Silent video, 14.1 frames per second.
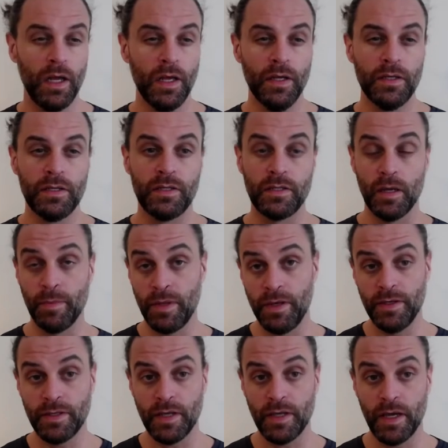Some of
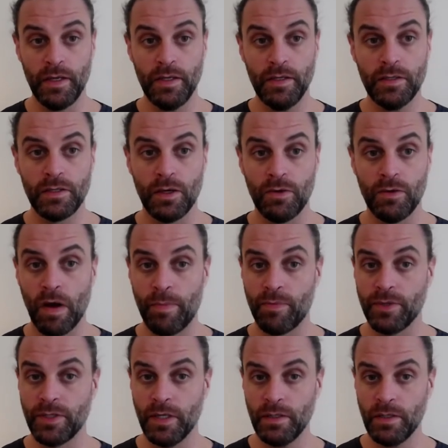these entities so
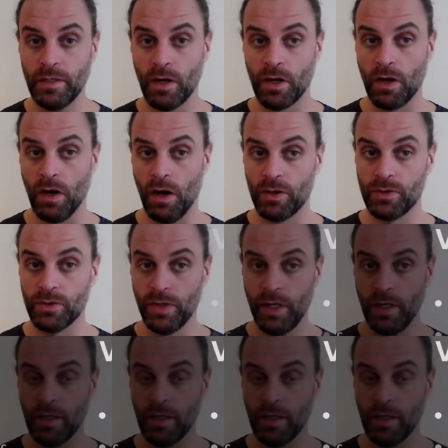represented are concrete,